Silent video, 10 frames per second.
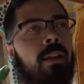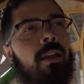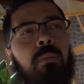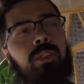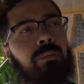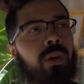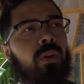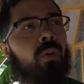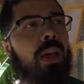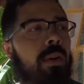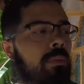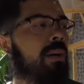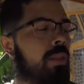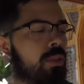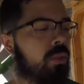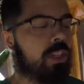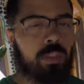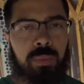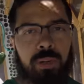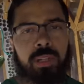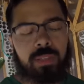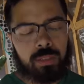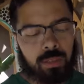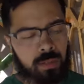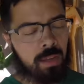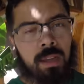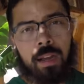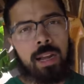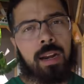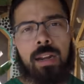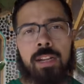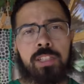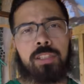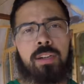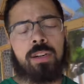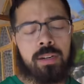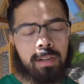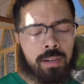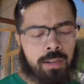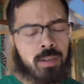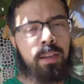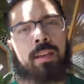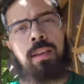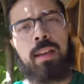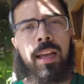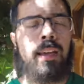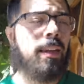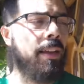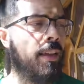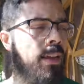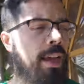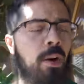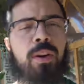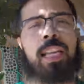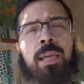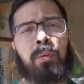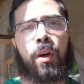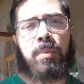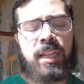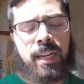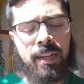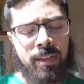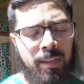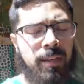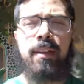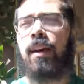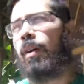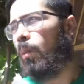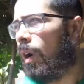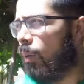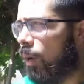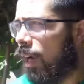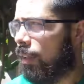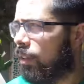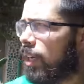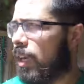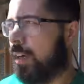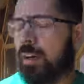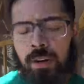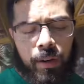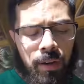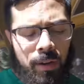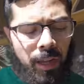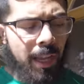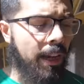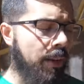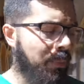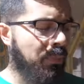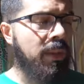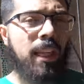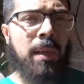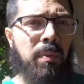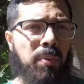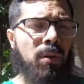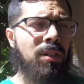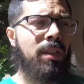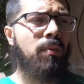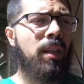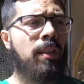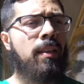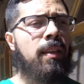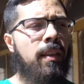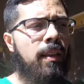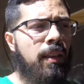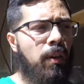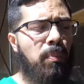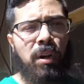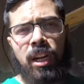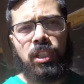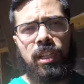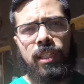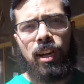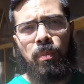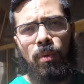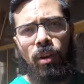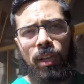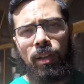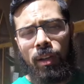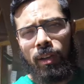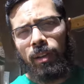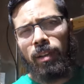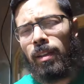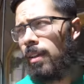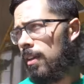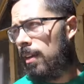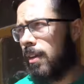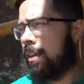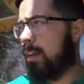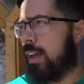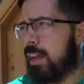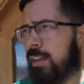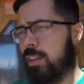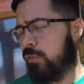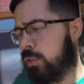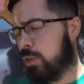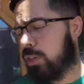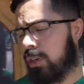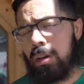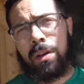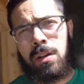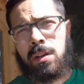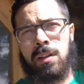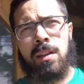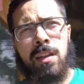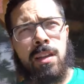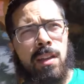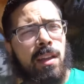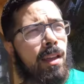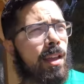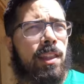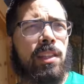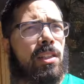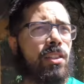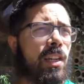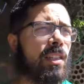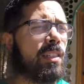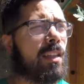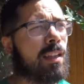blown away by this whole experience. I got a lot to learn, and I want to keep you updated on what I learn here, and keep you posted with, you know, projects that I'll be working on and in the future. And this is just